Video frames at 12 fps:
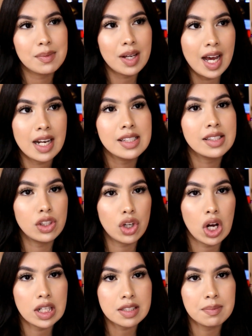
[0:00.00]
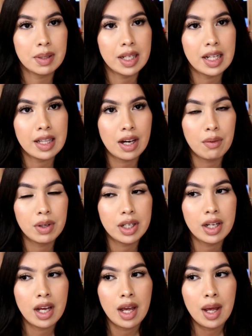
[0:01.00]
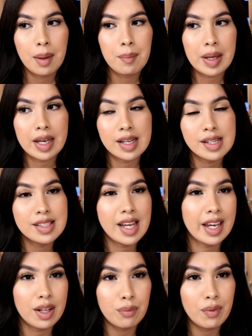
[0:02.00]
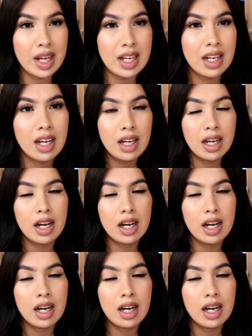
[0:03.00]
I'm kind of still contemplating that one because I can wait.